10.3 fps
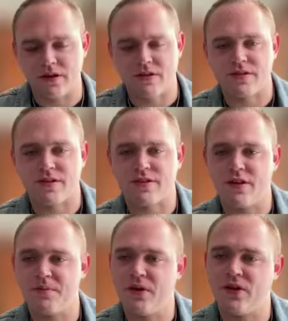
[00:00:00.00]
across
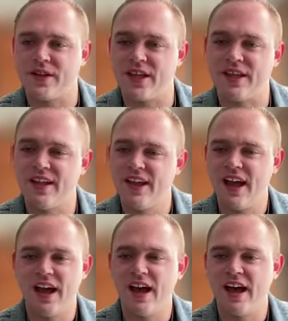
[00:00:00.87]
Stone Pony
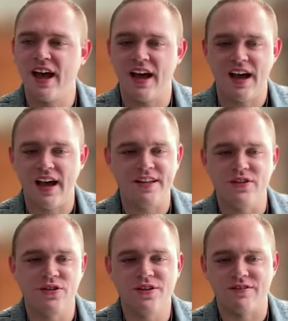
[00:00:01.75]
I
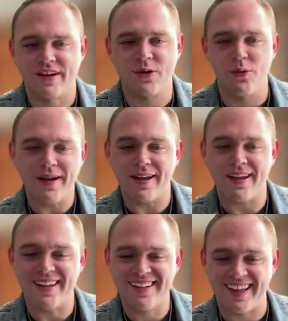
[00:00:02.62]
knew you right
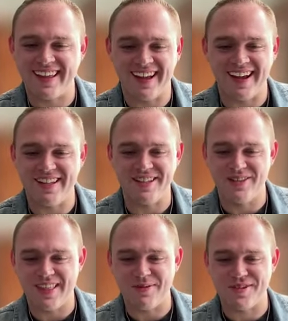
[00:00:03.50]
away. Like I
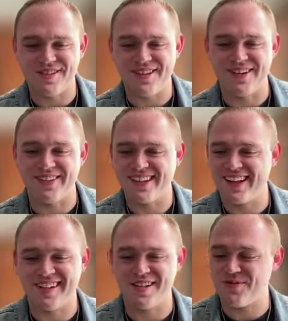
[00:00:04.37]
knew that was you,
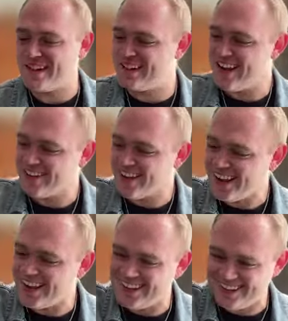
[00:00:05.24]
and I just went,
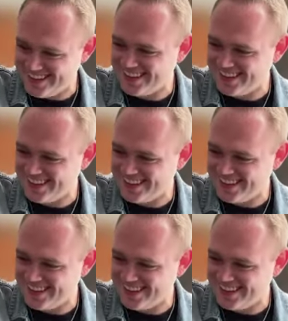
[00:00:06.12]
Jerry,